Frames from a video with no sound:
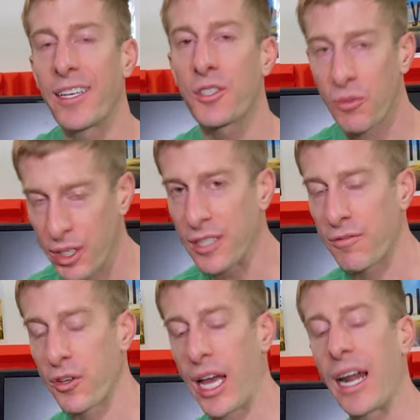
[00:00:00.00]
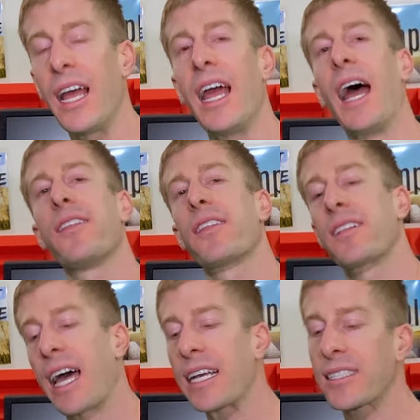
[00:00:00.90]
There's a reason for that. And then the
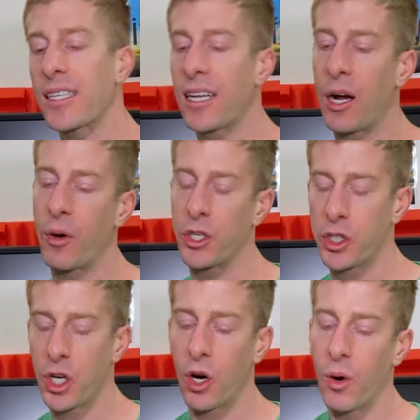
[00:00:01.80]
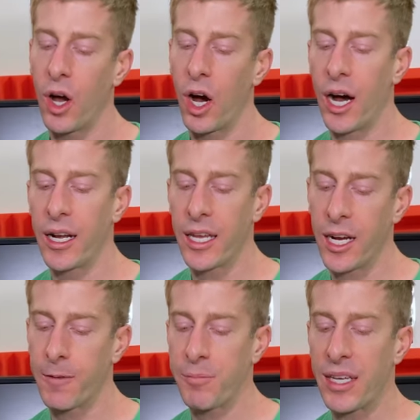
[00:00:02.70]
last thing that I want to show on
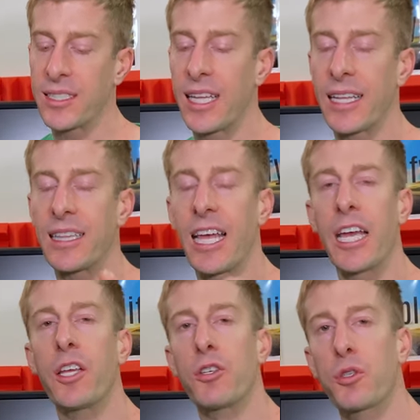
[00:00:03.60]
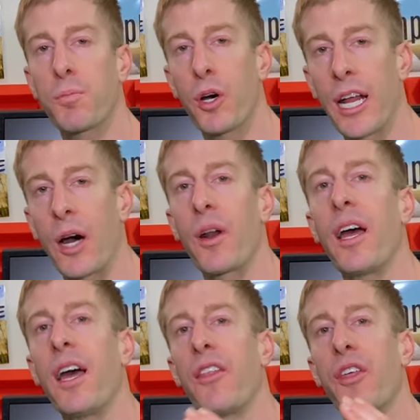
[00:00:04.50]
here is that they put out
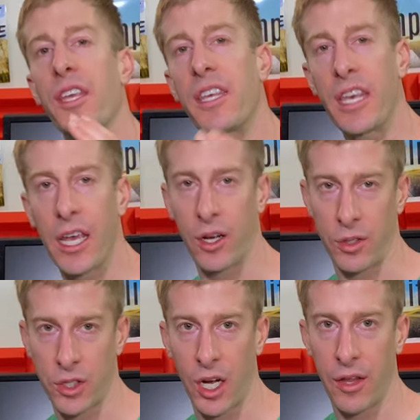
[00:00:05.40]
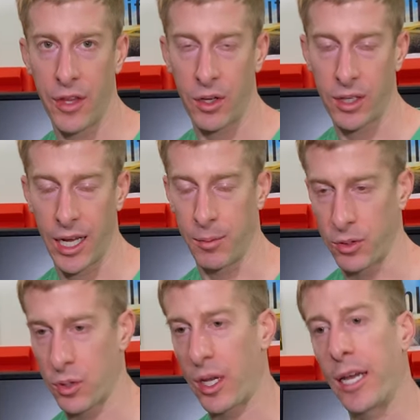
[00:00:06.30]
the yield on their
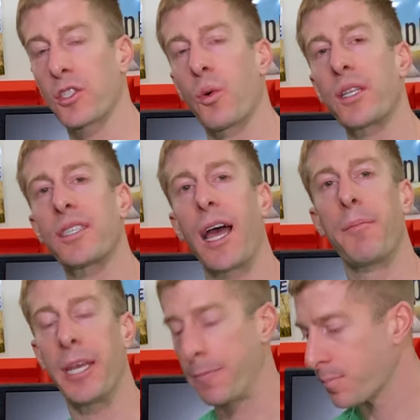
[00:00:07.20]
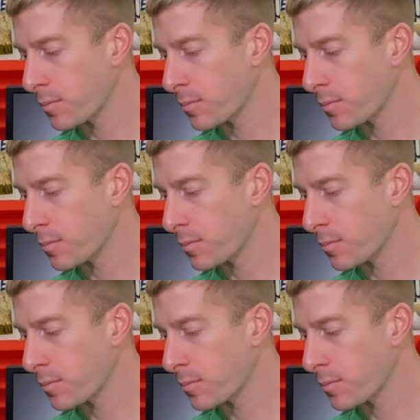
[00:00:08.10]
labels, okay? So what's that mean?